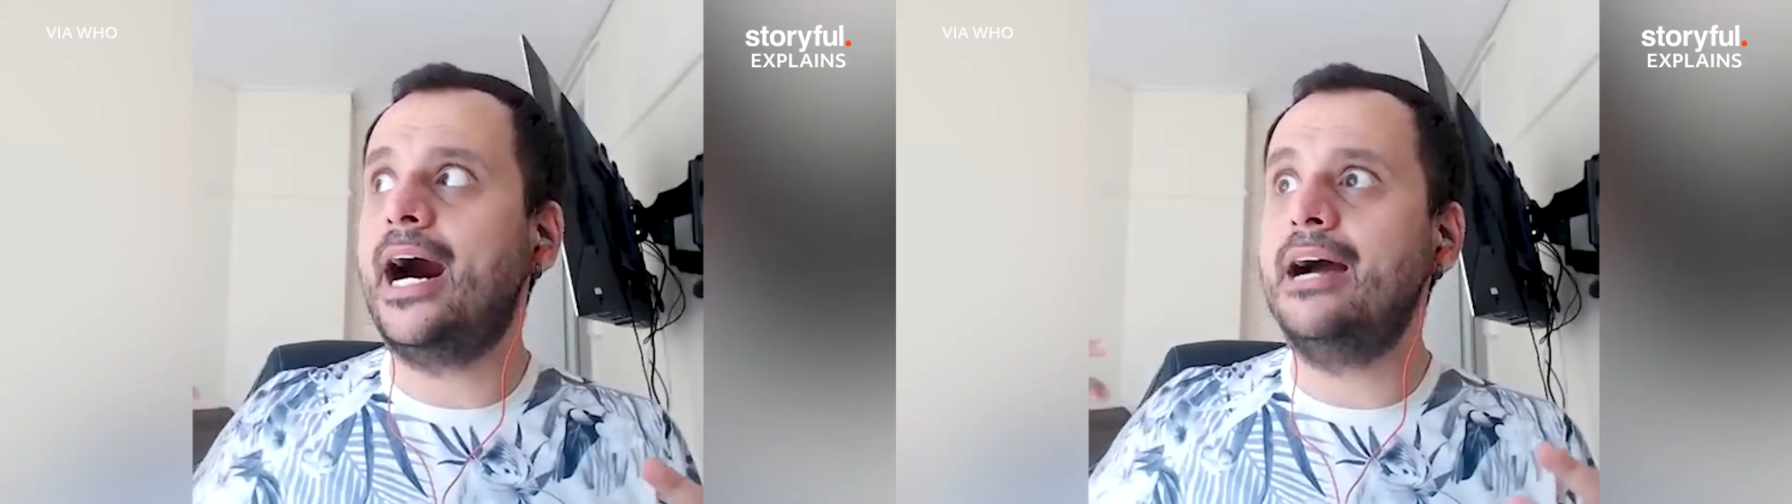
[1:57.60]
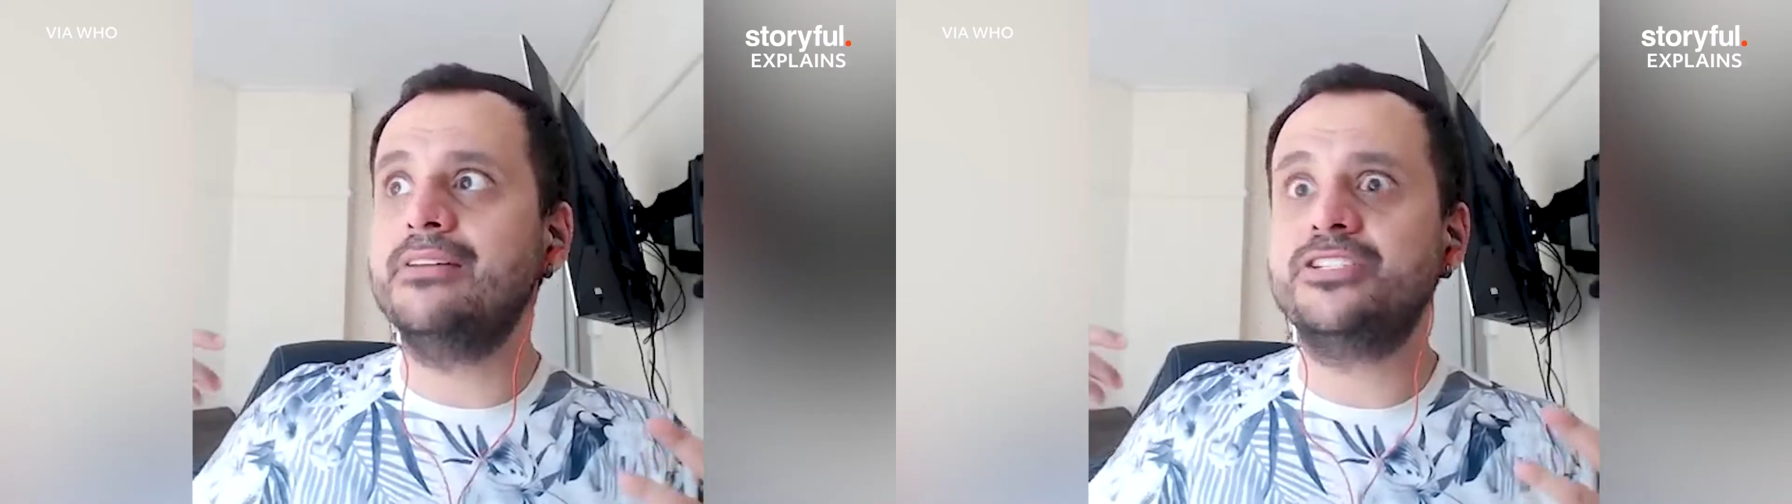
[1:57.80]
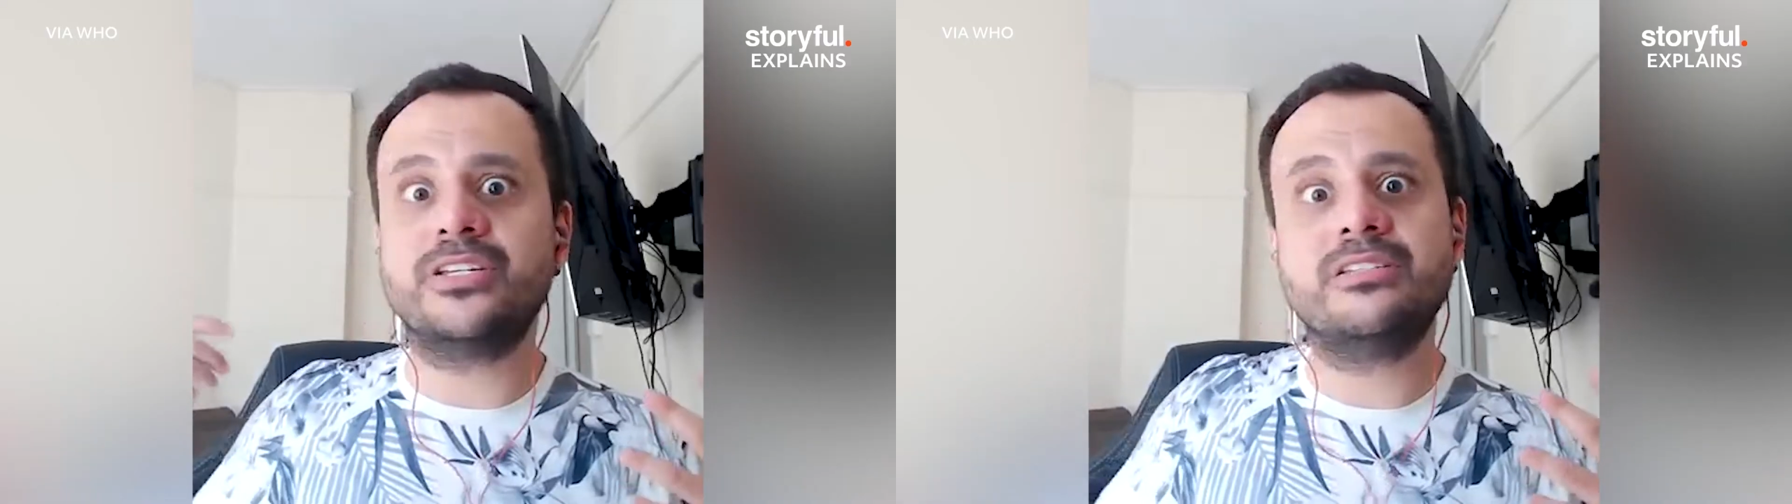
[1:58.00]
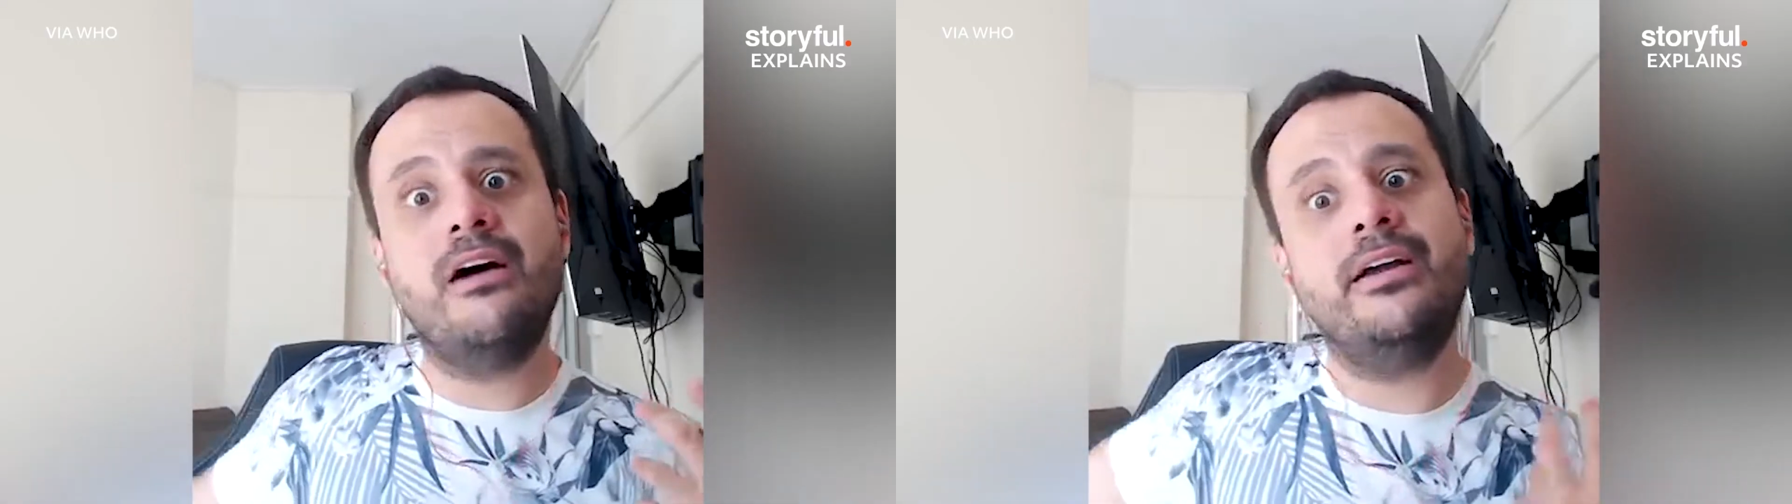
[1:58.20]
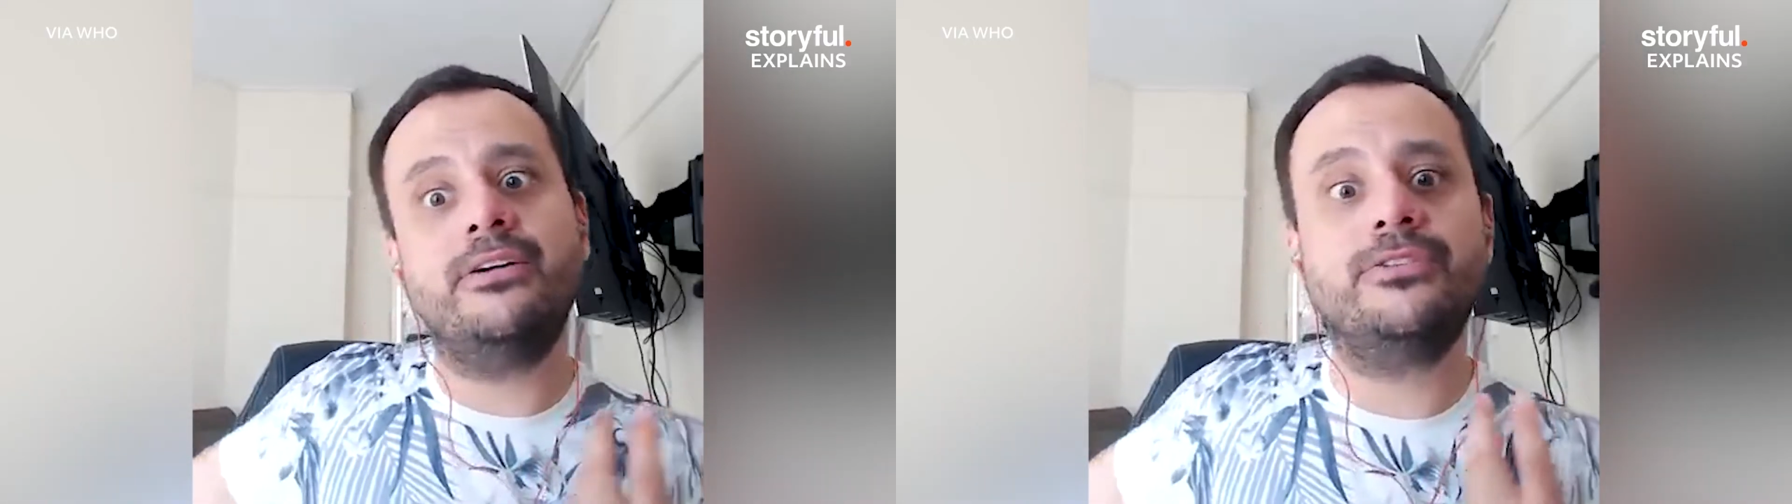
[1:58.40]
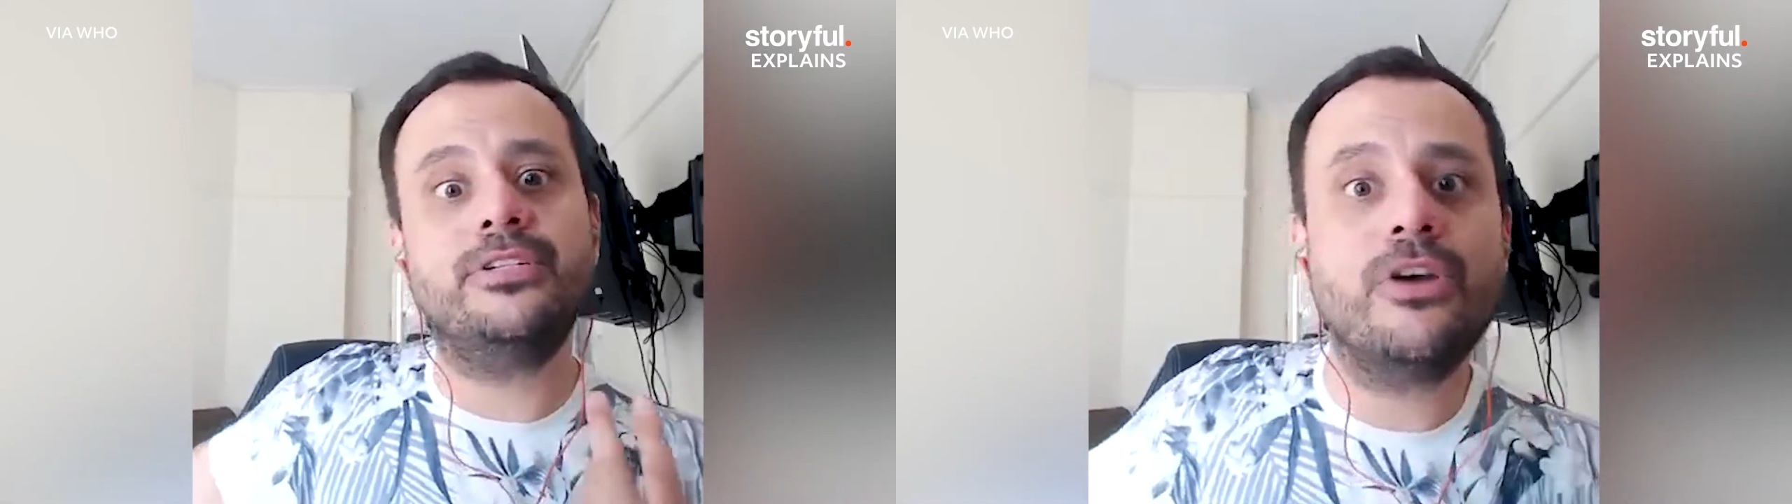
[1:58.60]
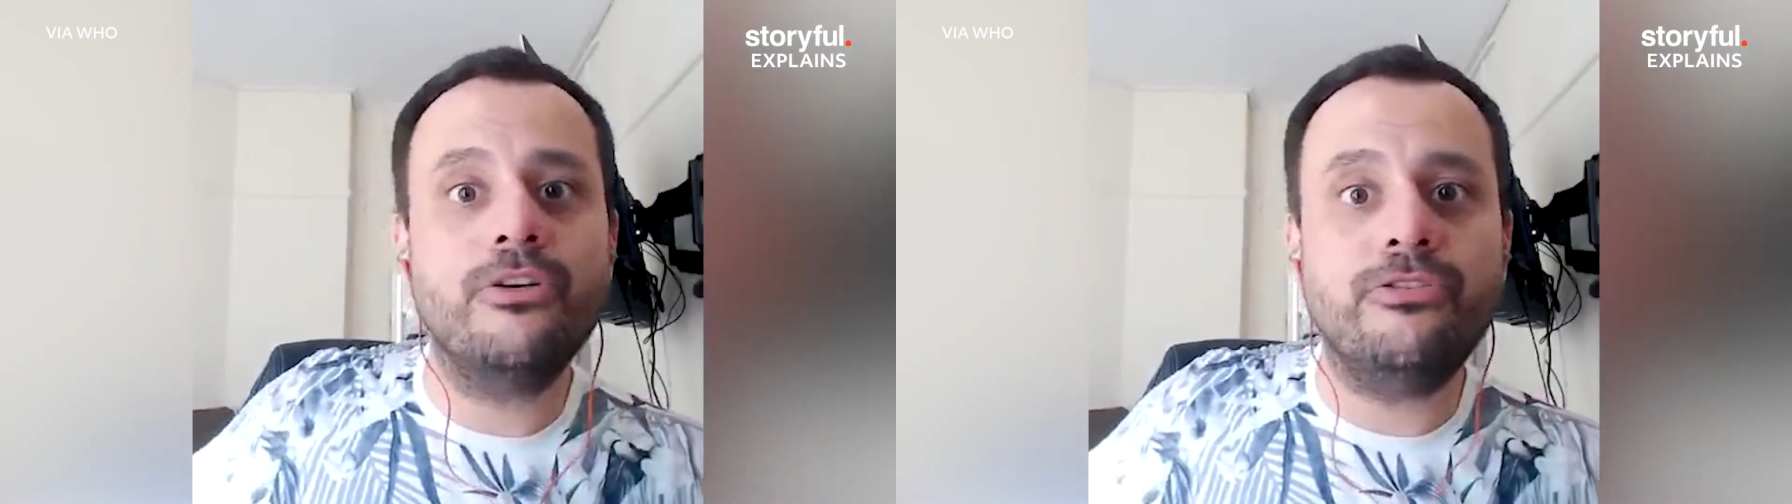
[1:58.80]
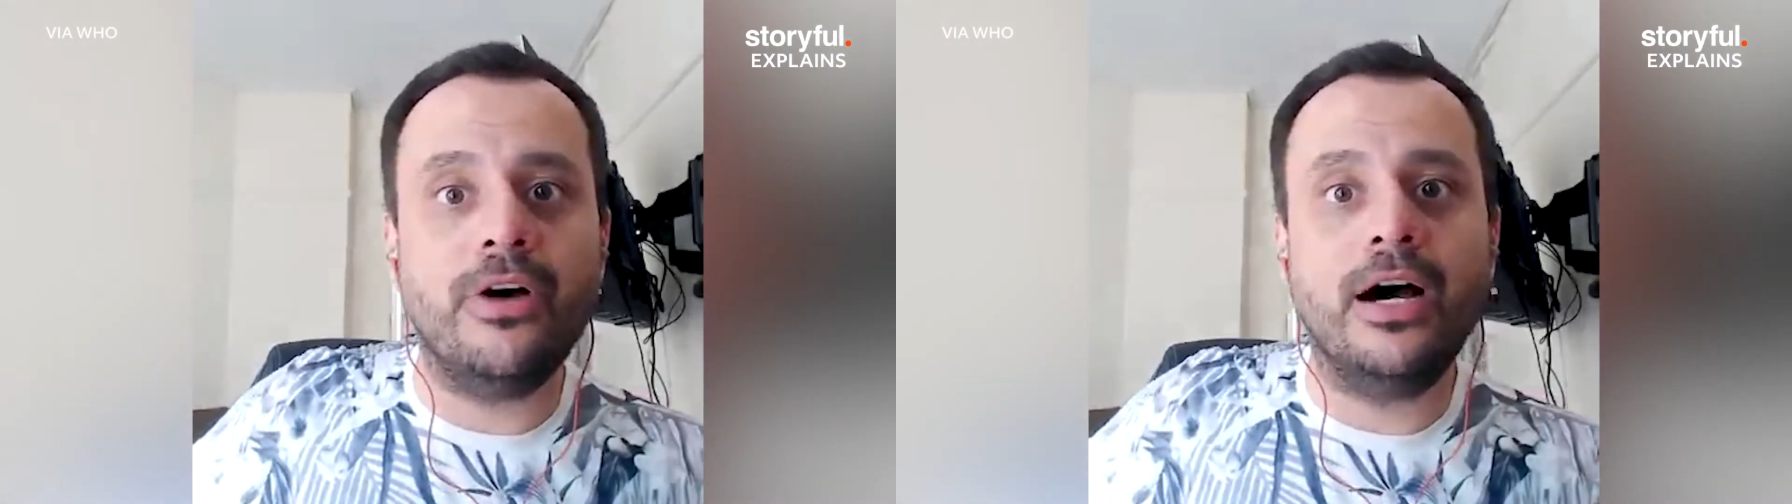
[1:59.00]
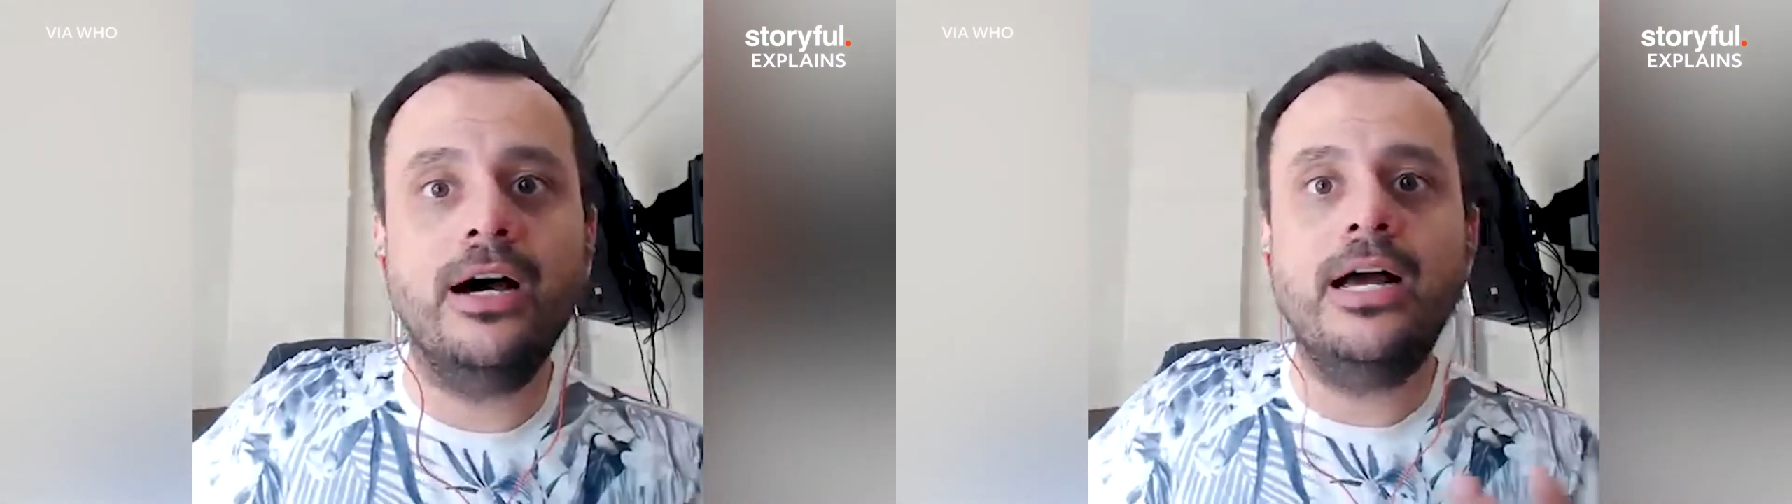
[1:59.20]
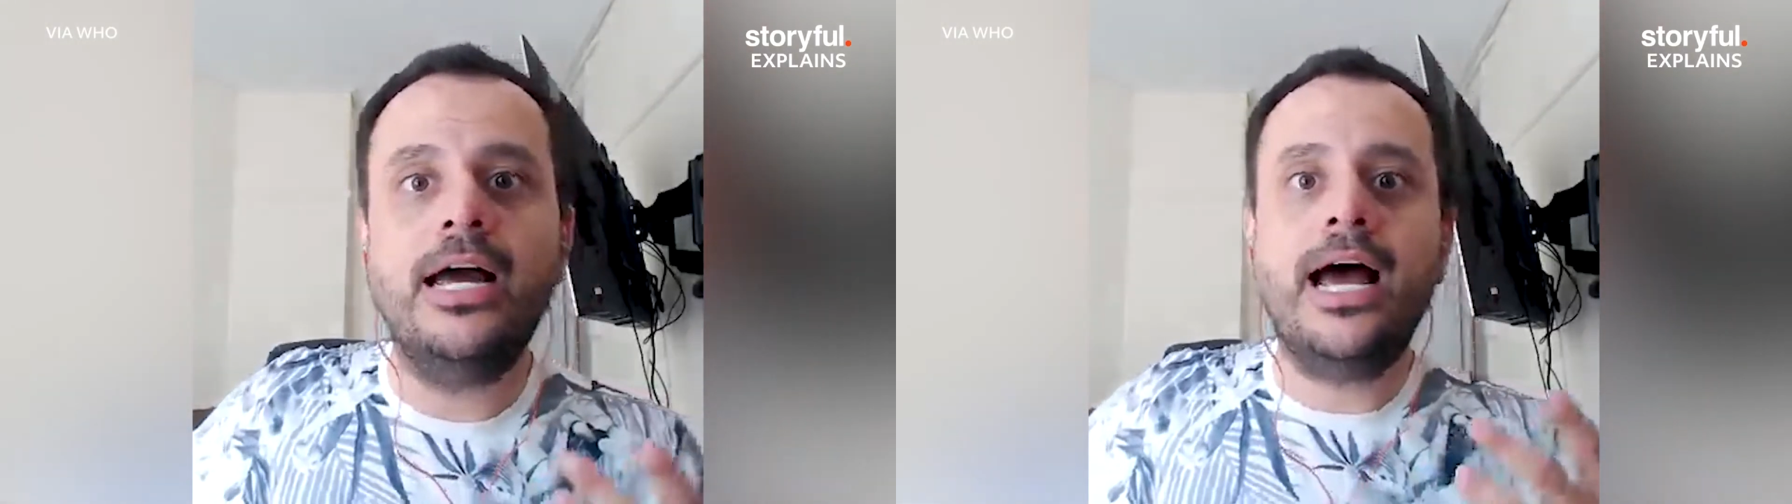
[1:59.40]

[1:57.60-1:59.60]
I was just lying on the sofa